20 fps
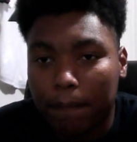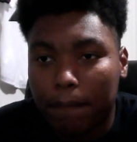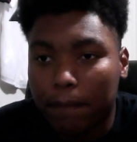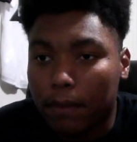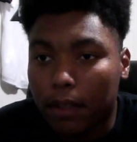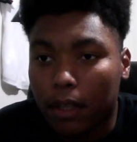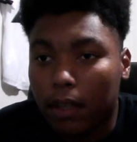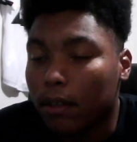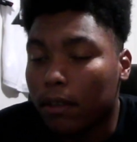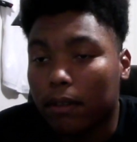
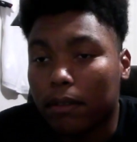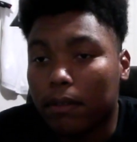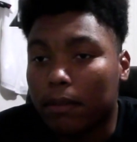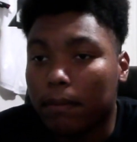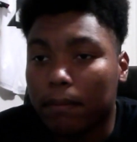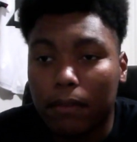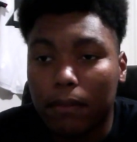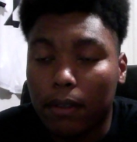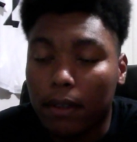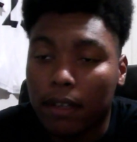No,
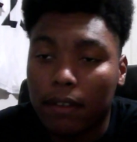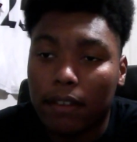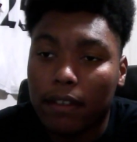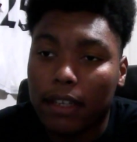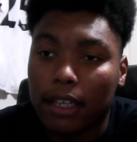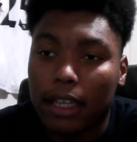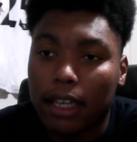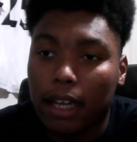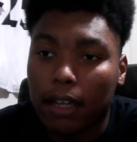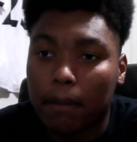you have to take
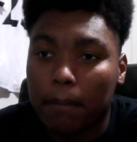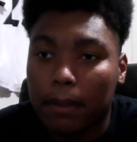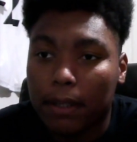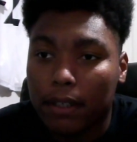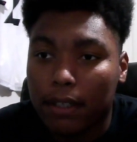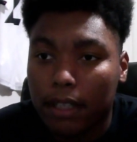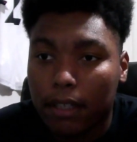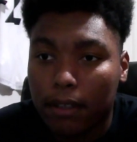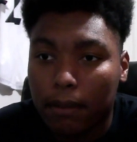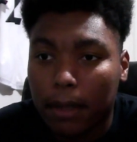
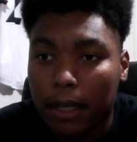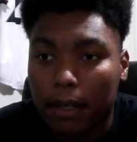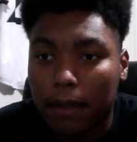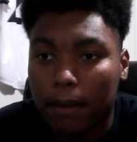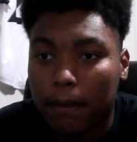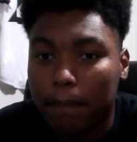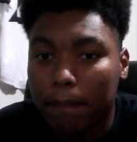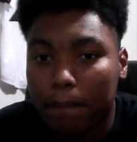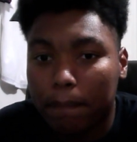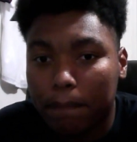accountability as well,
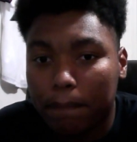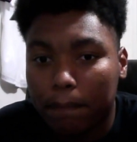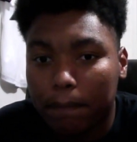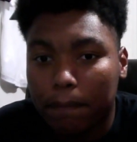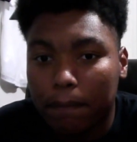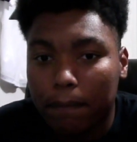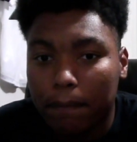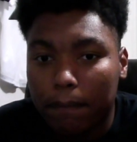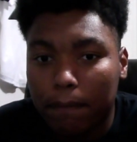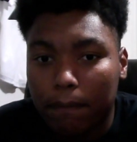
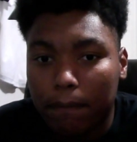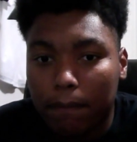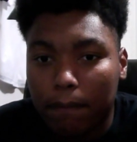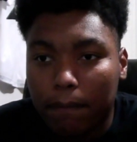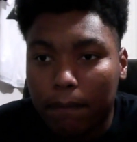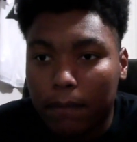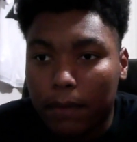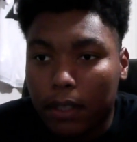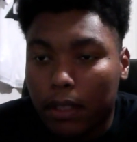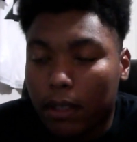
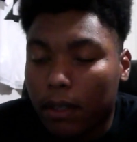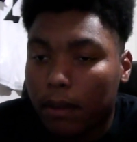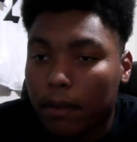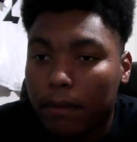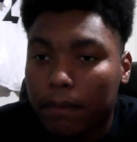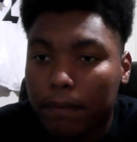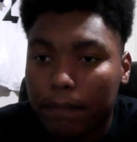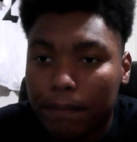you know?